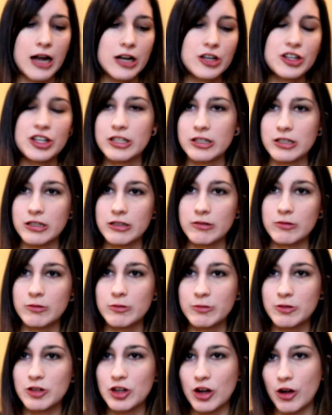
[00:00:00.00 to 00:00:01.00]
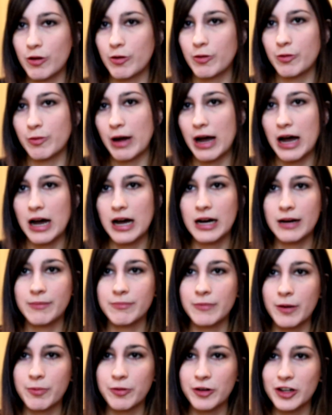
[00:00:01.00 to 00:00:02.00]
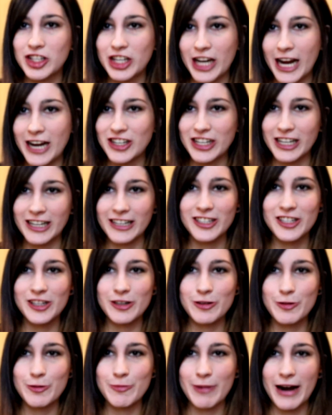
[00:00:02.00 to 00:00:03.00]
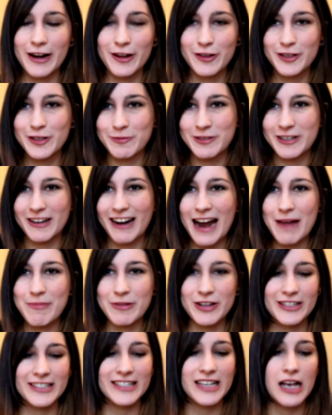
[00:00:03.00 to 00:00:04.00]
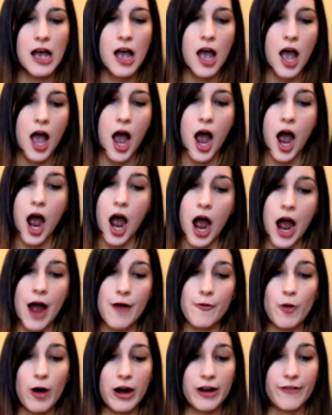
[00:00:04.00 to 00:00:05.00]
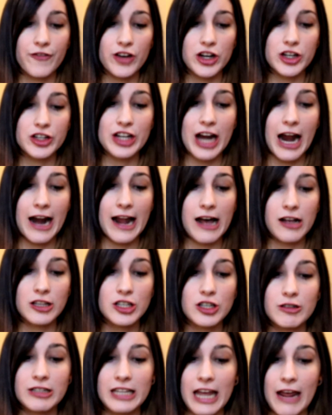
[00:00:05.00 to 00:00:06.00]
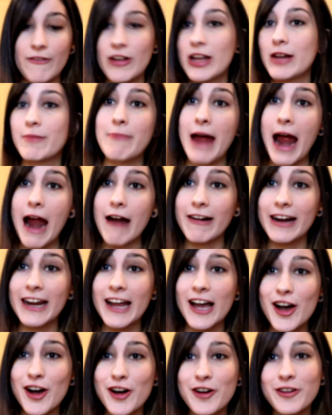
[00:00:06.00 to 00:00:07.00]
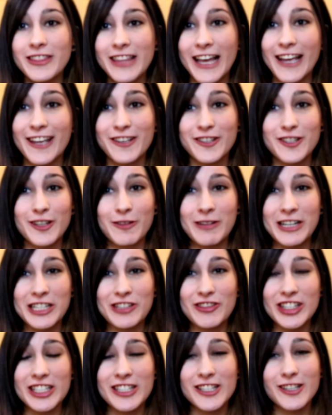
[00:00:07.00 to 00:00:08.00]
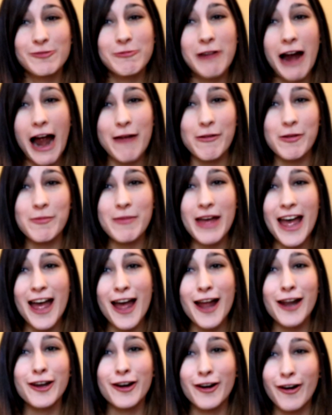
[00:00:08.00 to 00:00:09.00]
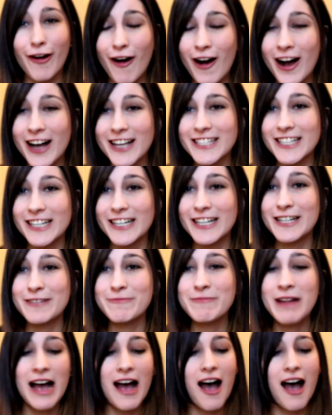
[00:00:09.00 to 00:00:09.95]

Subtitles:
just to show appreciation to my new subscribers. I want to first shout out to David Mario. Thank you so much for subscribing, man. You're awesome.